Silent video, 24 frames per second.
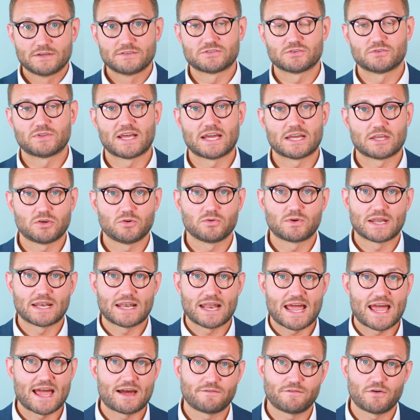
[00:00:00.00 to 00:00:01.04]
so that you can
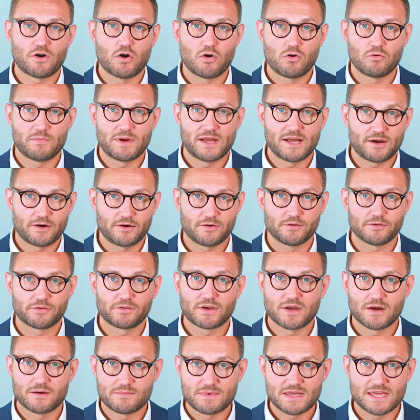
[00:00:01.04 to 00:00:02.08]
have home health
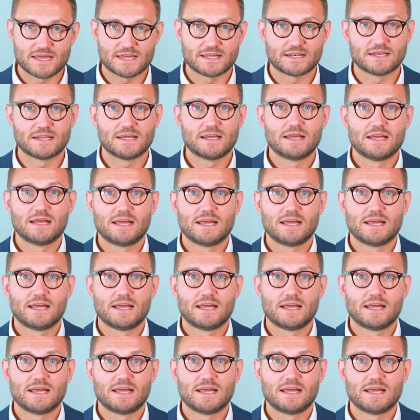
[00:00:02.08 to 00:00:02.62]
come in